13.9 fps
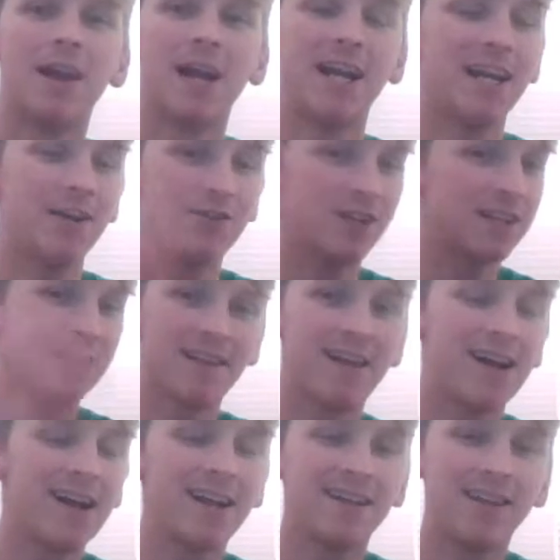And AJ's
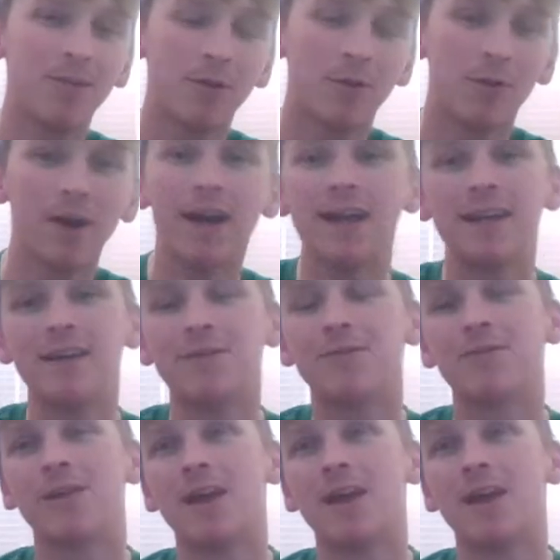lying in the grave,